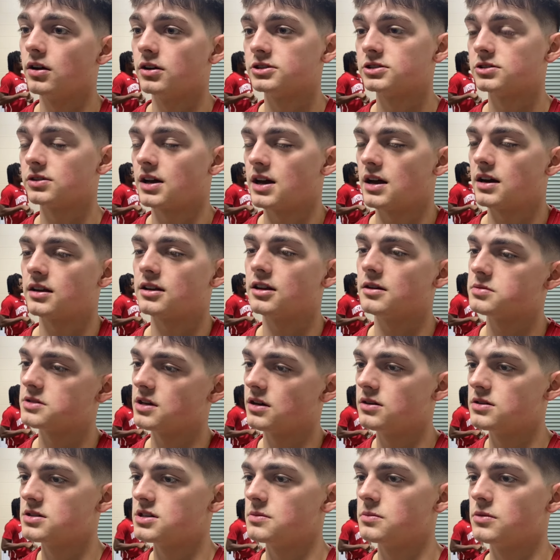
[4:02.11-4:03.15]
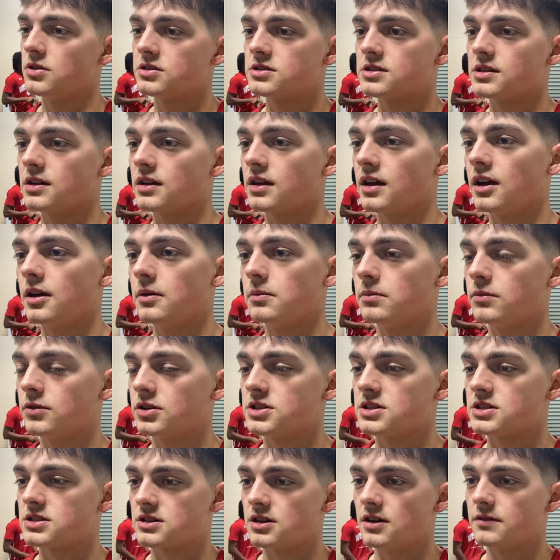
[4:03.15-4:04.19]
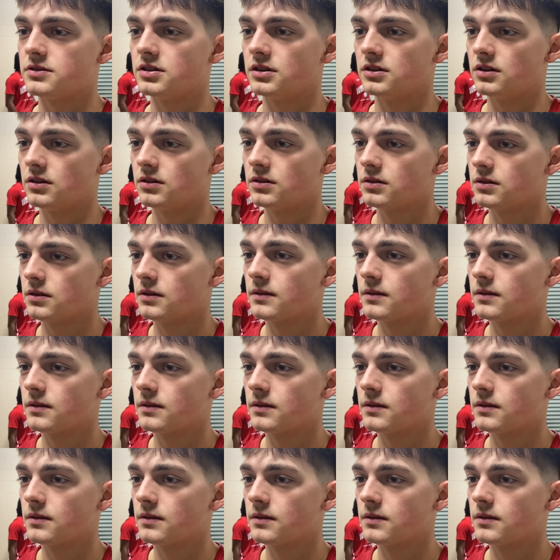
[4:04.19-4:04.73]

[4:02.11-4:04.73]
So it kind of keeps energy most of the game, which is tough to do.